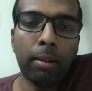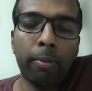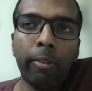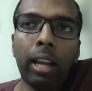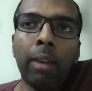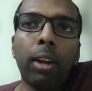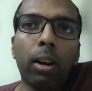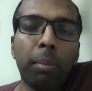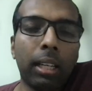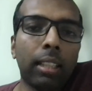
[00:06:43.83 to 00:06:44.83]

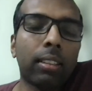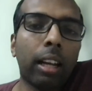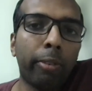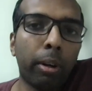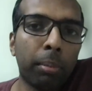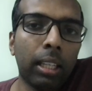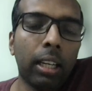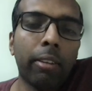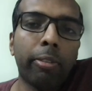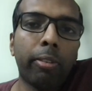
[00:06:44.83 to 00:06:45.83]
environment is conformant enough
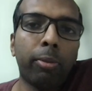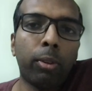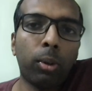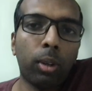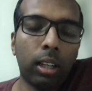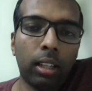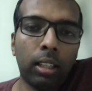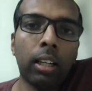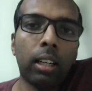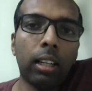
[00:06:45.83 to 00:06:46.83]
for
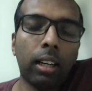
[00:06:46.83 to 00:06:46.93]
your